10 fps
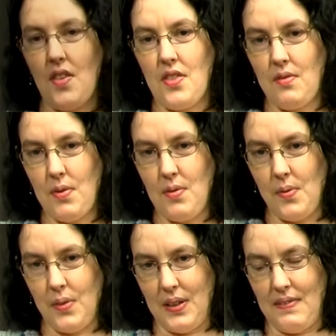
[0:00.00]
Through
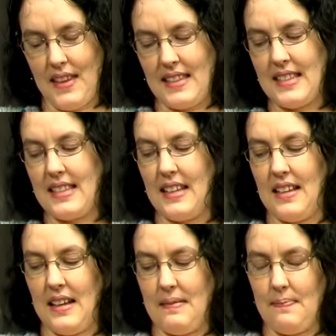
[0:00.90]
all of this,
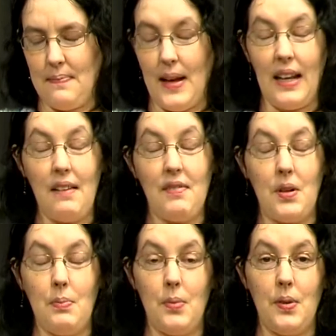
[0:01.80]
my life
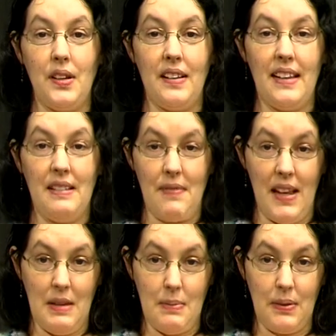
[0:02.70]
group were
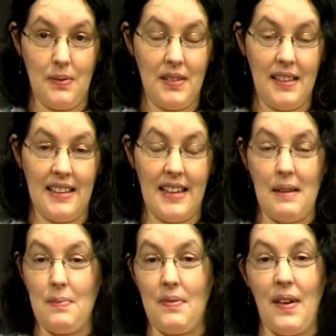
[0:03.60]
invaluable. They
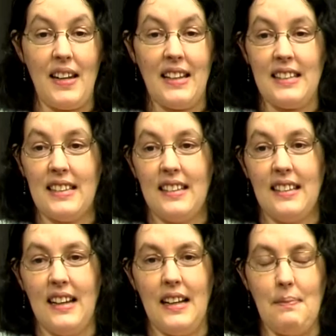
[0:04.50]
provided
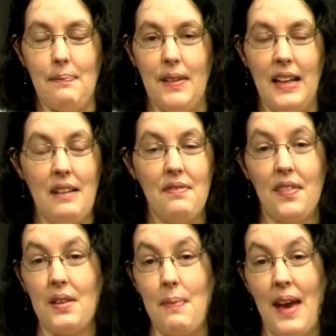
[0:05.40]
love,
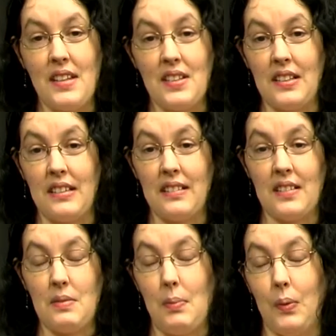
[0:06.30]
compassion,
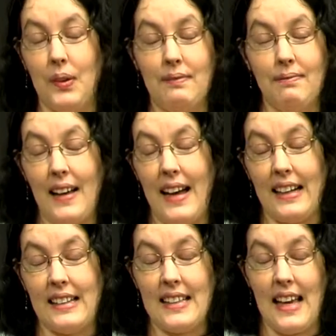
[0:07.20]
support,
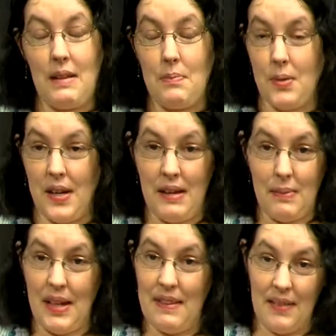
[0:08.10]
hugs and prayer
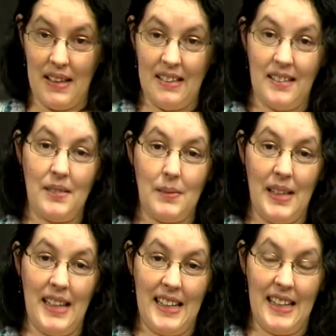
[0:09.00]
whenever we
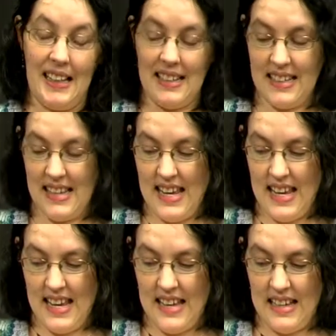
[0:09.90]
needed it,
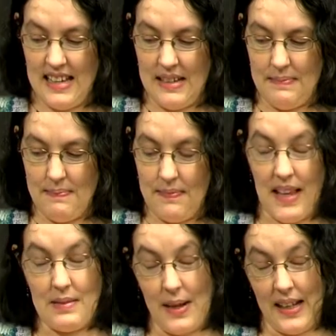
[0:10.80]

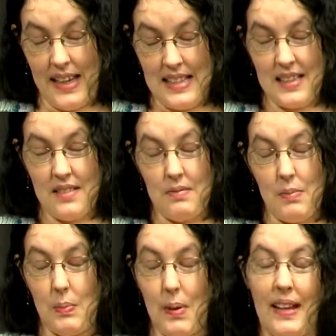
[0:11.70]
as well as
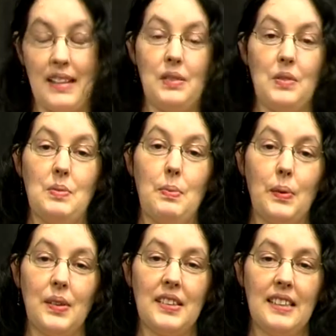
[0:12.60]
more practical
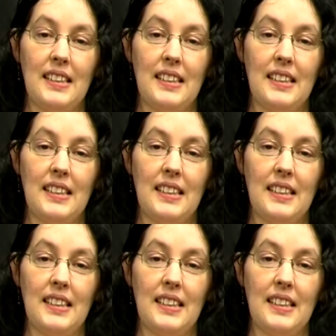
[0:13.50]
support.